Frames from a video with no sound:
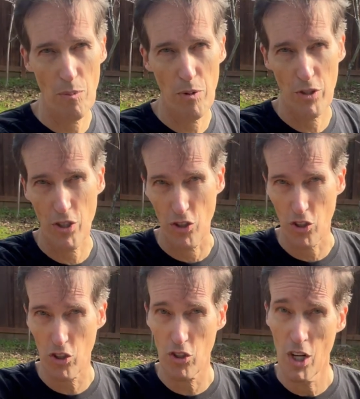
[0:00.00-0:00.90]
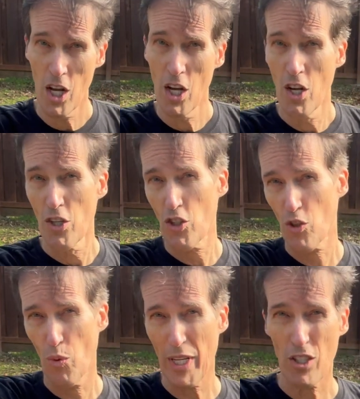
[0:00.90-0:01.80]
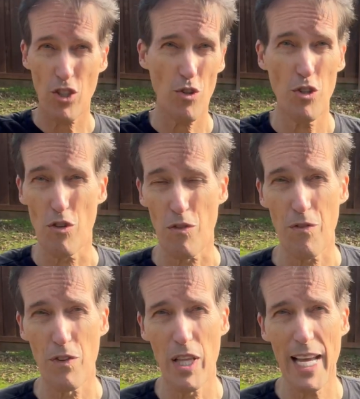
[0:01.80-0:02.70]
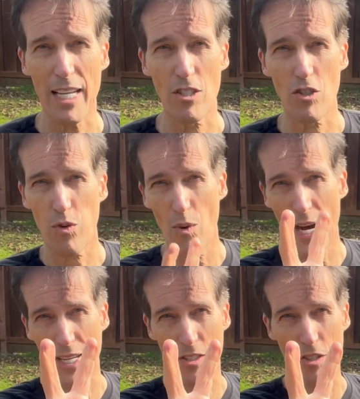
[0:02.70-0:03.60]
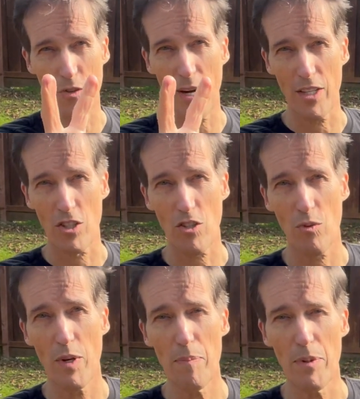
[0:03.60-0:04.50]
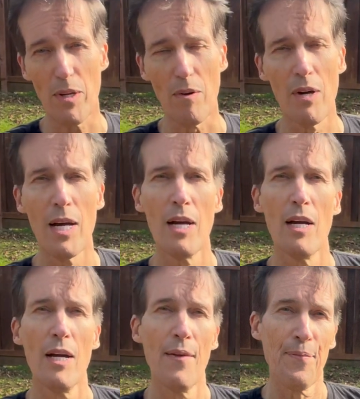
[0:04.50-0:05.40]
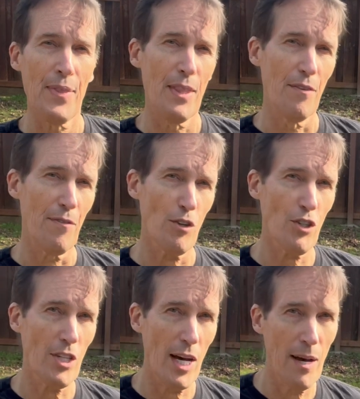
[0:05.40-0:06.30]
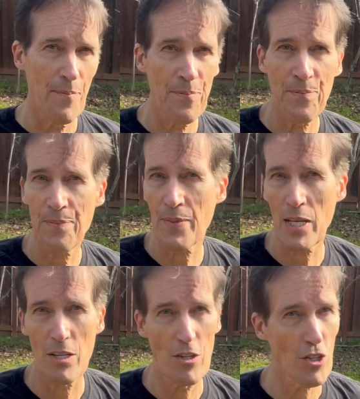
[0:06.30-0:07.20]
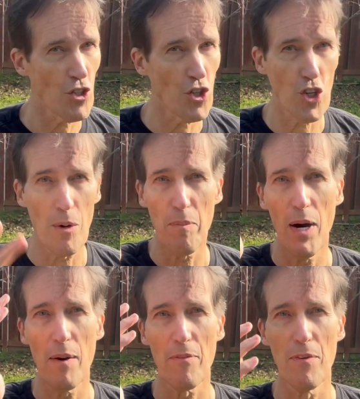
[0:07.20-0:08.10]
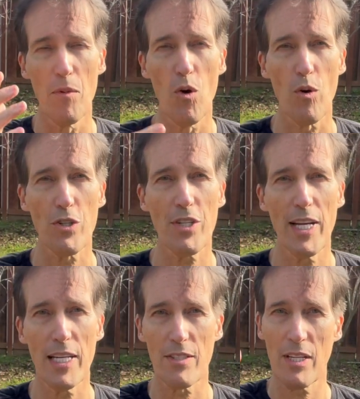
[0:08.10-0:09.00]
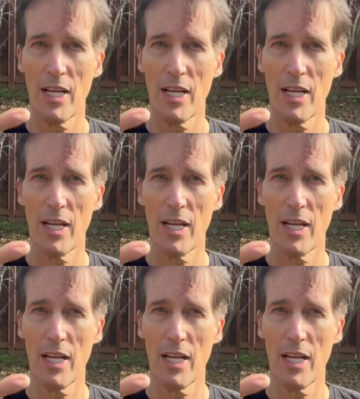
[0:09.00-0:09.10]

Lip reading: person swings through your legs twice to try to sweep you. The first time, you just jump up from a horse stance